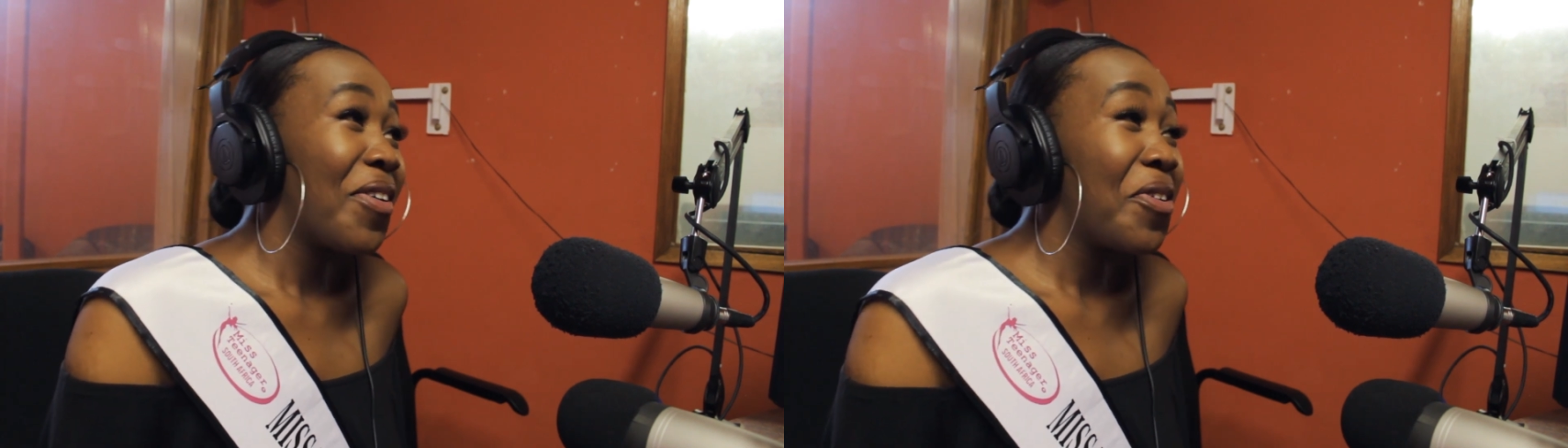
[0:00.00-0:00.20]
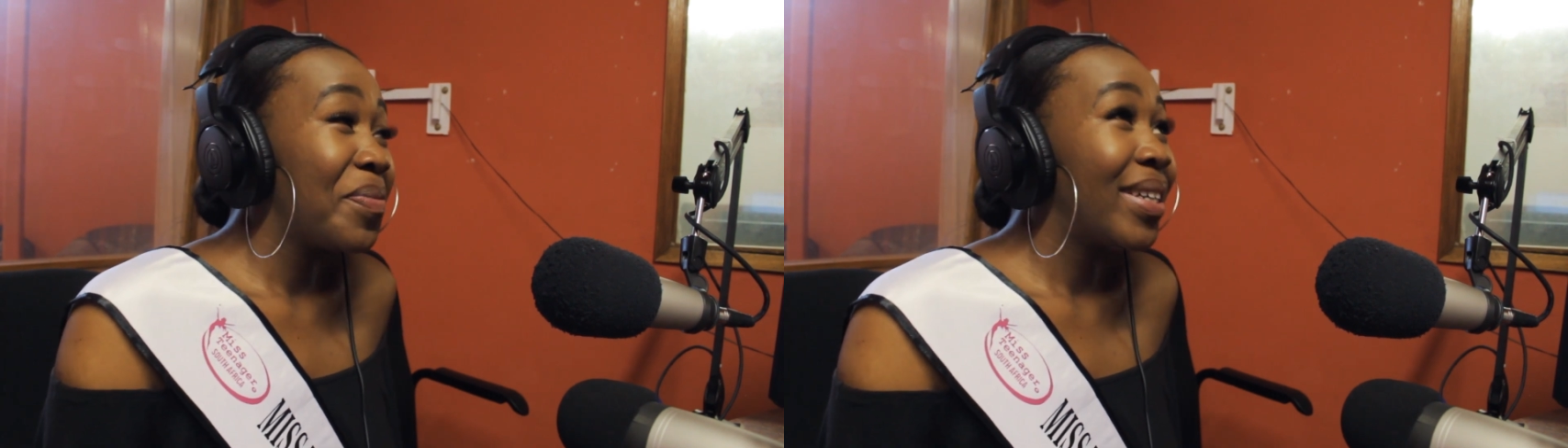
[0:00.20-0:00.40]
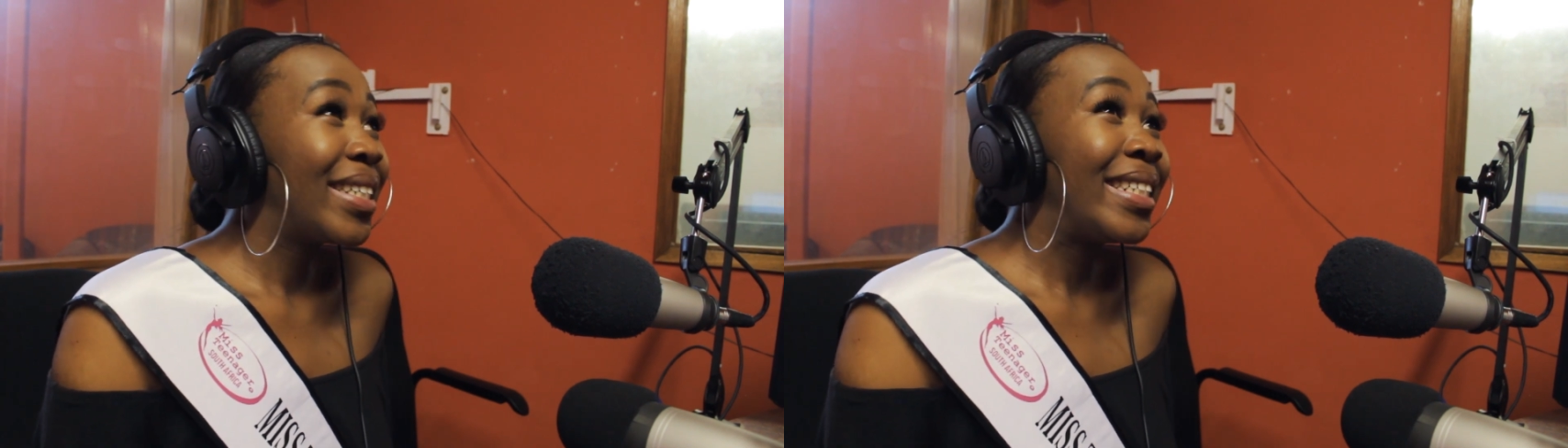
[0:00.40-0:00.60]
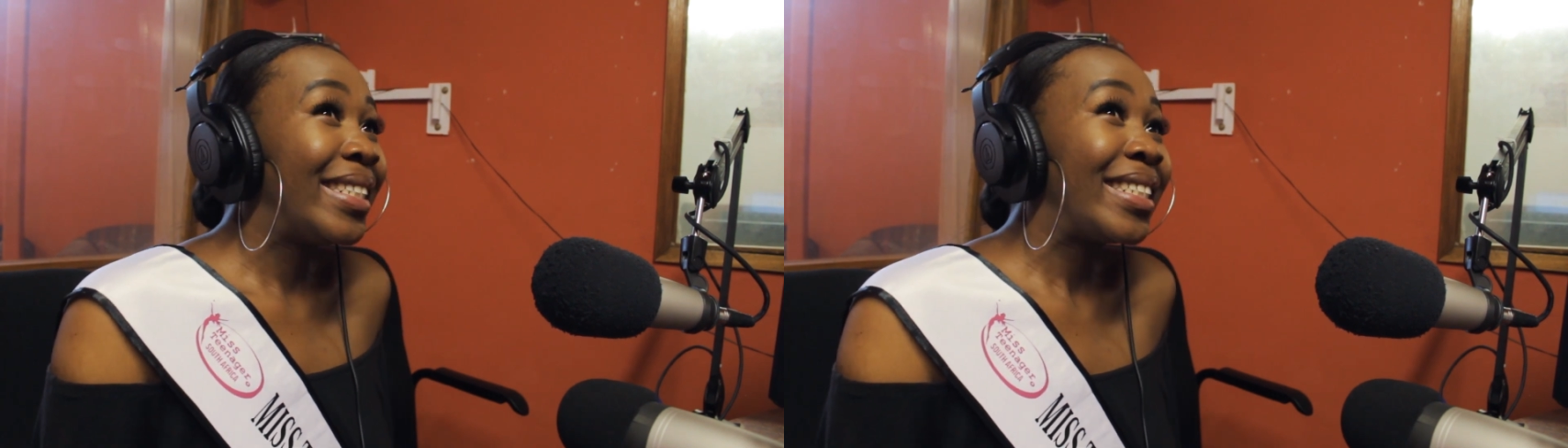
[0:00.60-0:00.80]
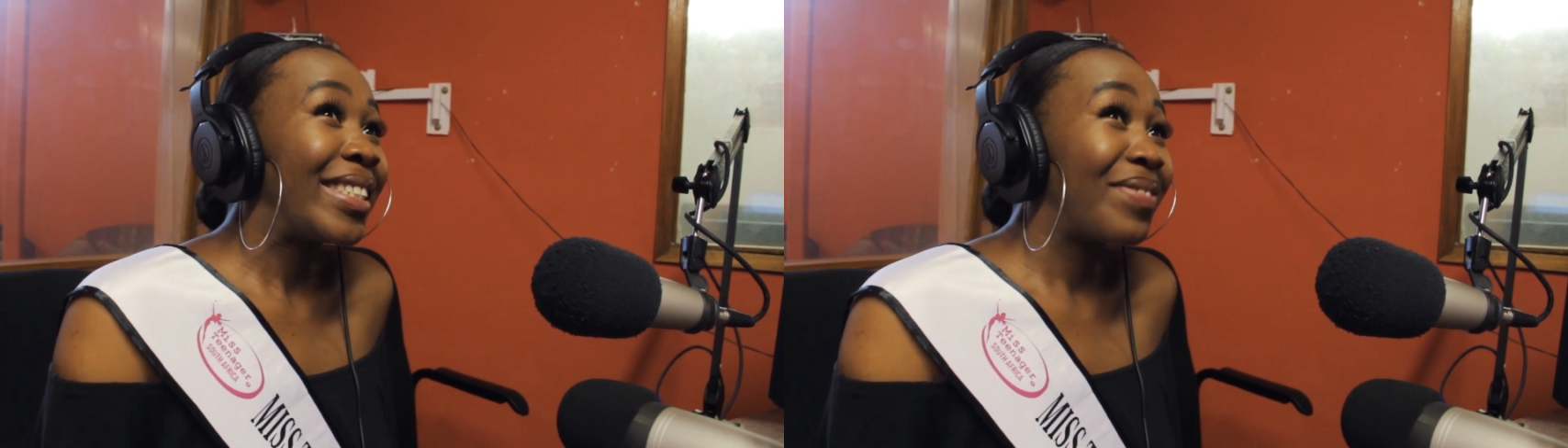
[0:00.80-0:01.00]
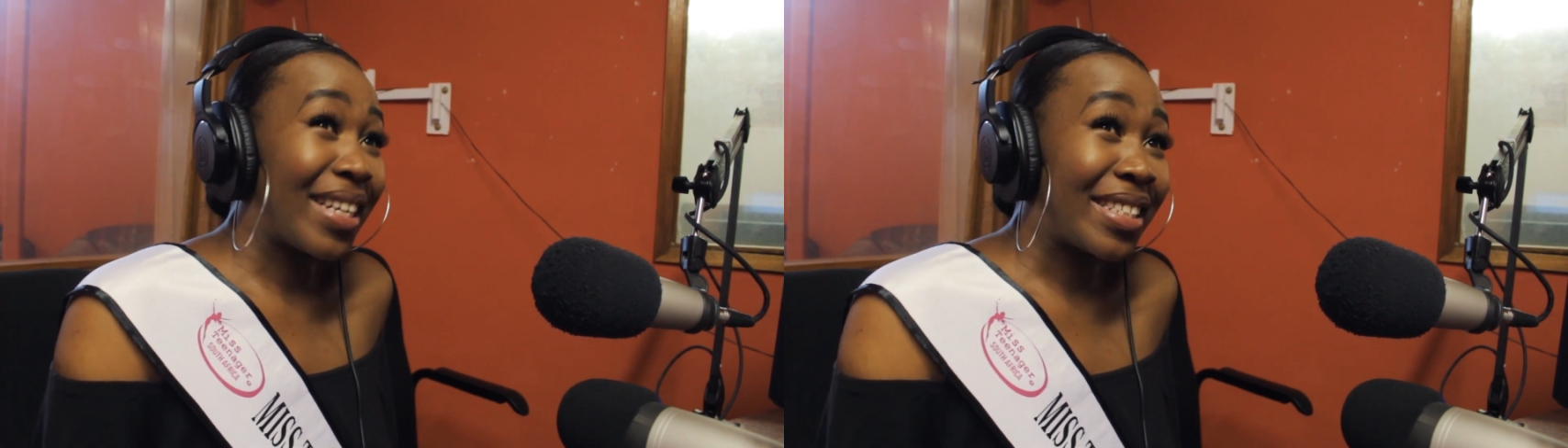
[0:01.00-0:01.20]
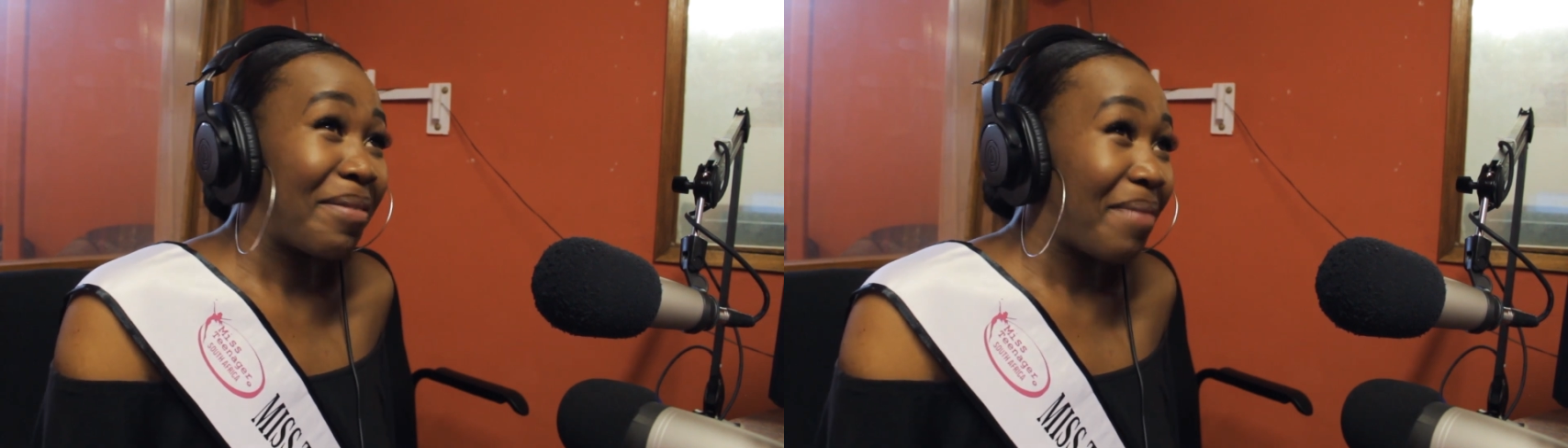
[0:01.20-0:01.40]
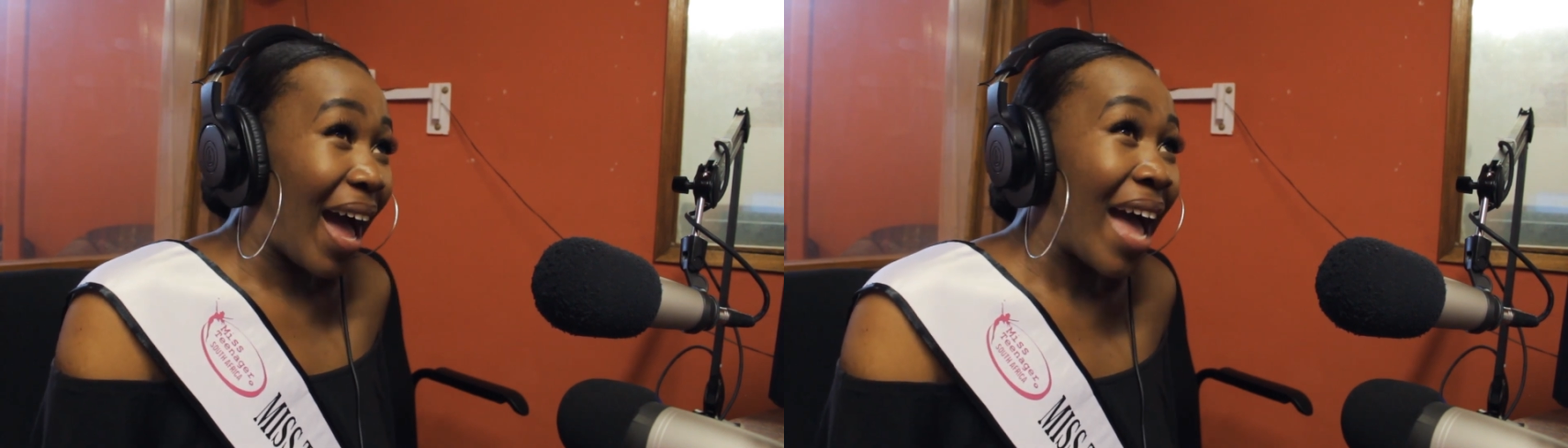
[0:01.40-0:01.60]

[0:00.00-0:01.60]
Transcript: Oh my goodness, I